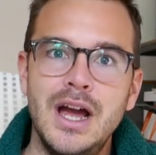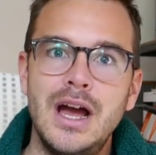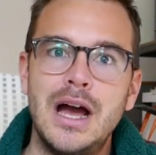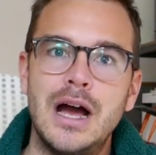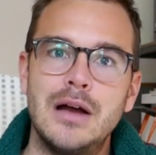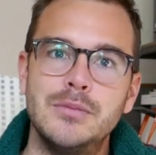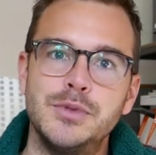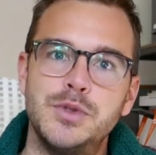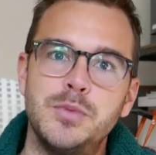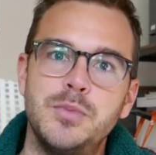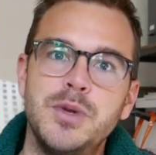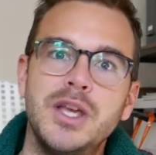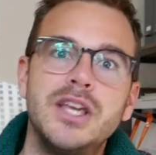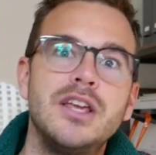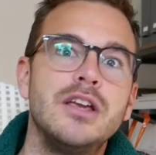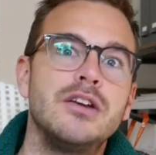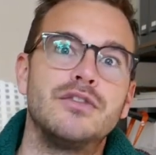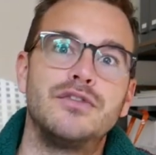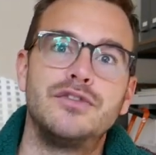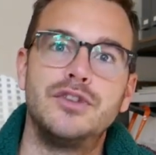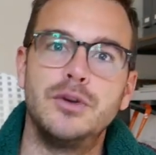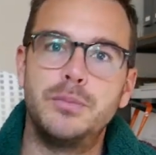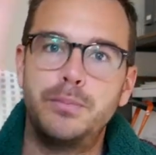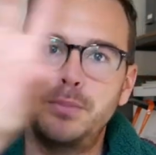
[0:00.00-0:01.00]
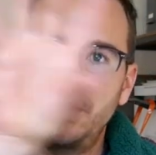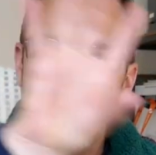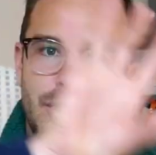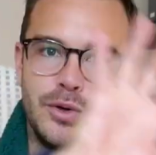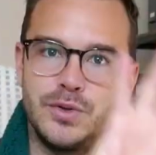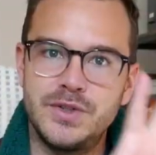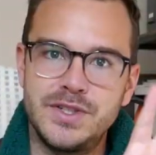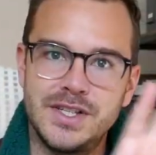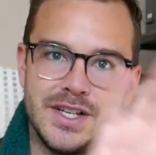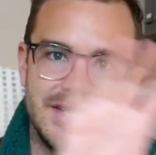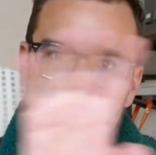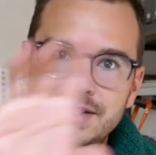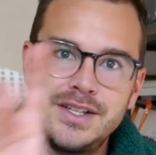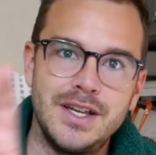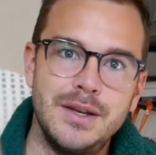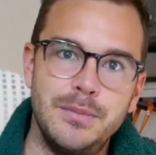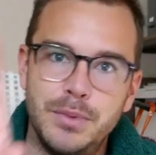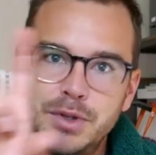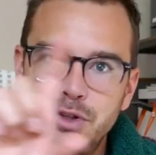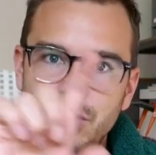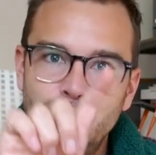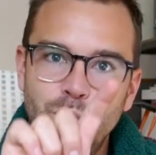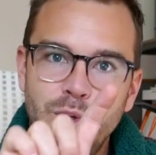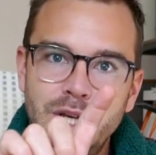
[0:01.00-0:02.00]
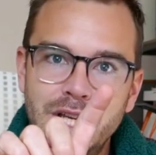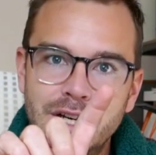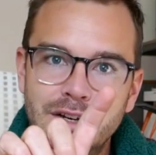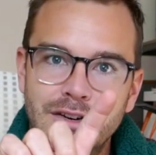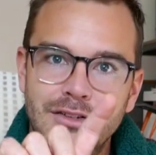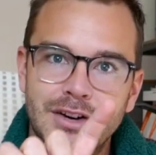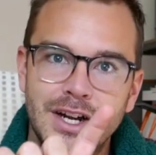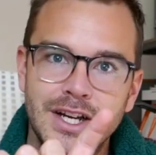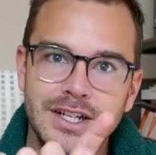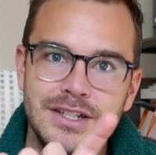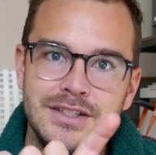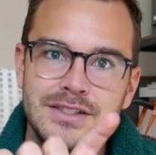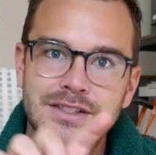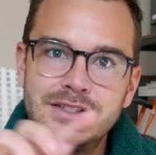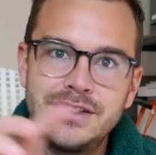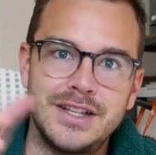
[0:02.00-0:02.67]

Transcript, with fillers: I'm speaking of the process in between, right?